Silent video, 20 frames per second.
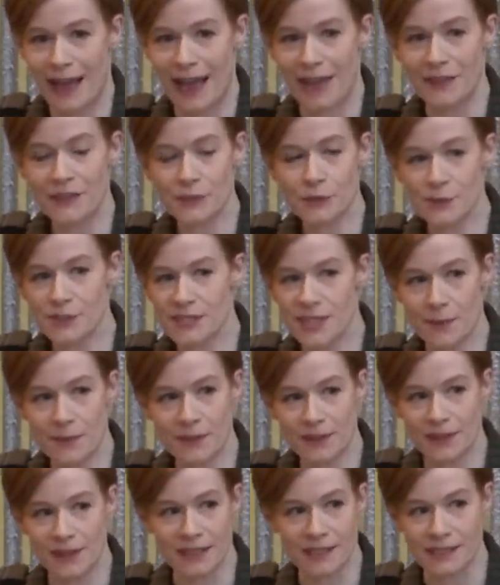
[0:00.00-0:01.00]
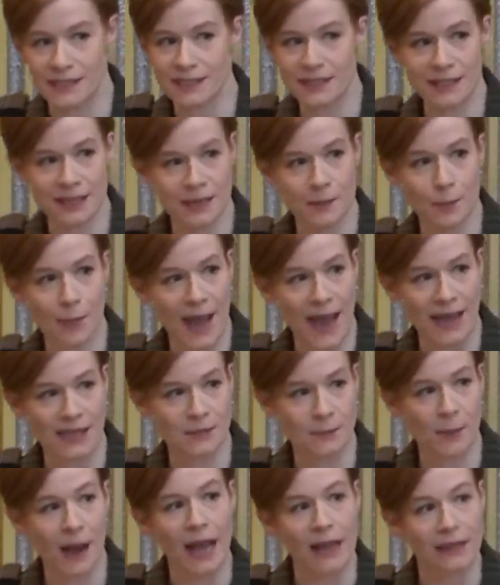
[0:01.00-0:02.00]
And this was something that didn't
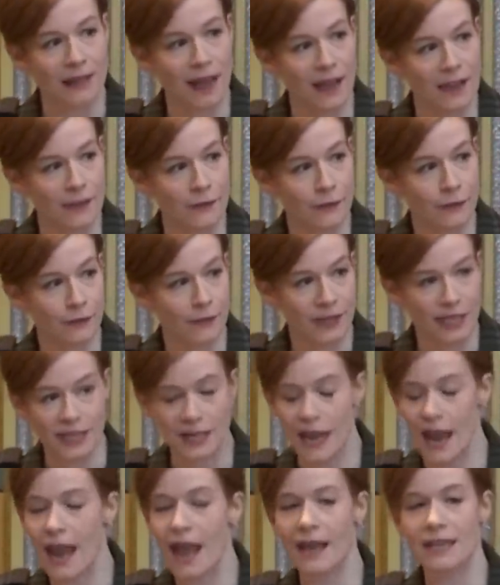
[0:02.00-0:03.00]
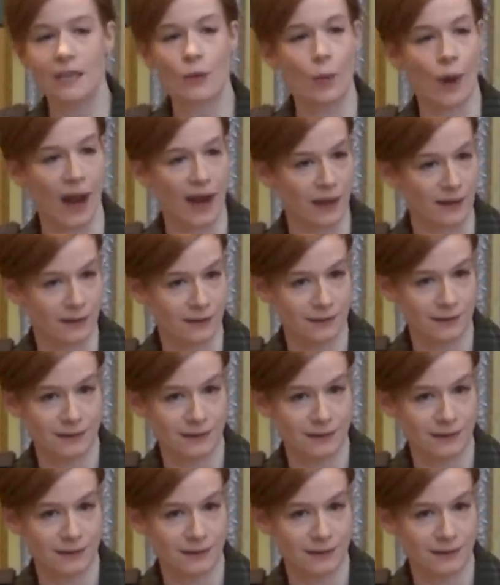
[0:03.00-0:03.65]
impact my life in any way.